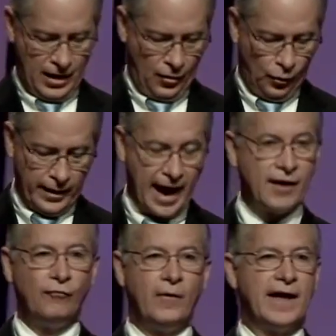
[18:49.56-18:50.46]
When I
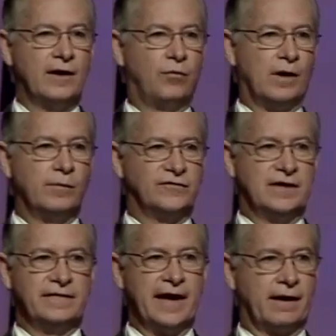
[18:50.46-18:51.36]
read what was
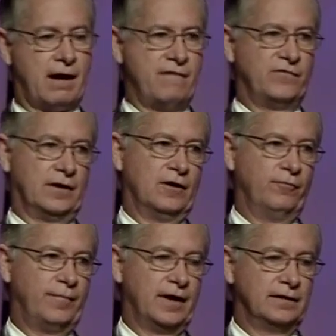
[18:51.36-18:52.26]
in that envelope,
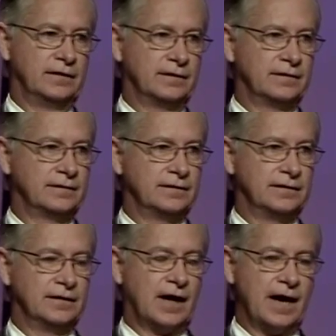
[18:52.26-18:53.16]

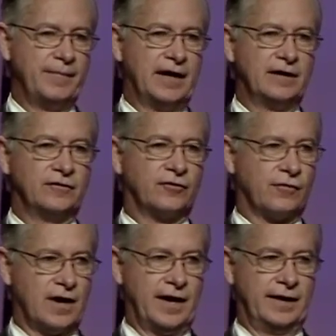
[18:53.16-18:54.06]
I began to
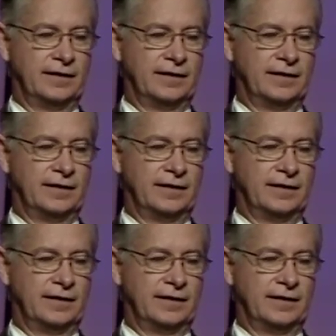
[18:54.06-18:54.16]
cry.